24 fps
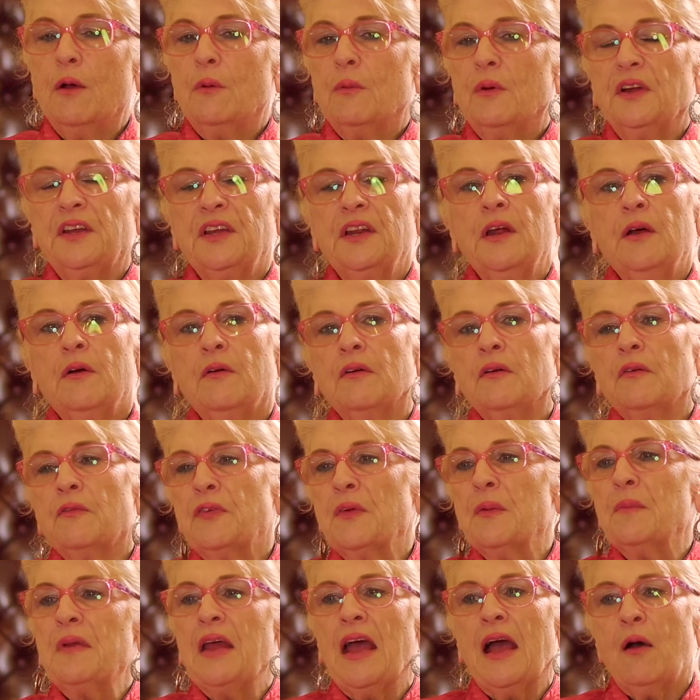Well, you know,
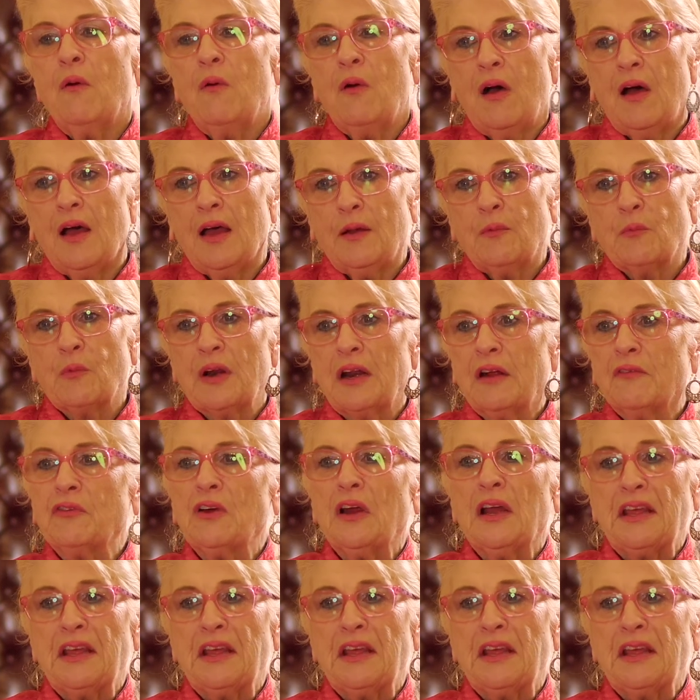from now on, whatever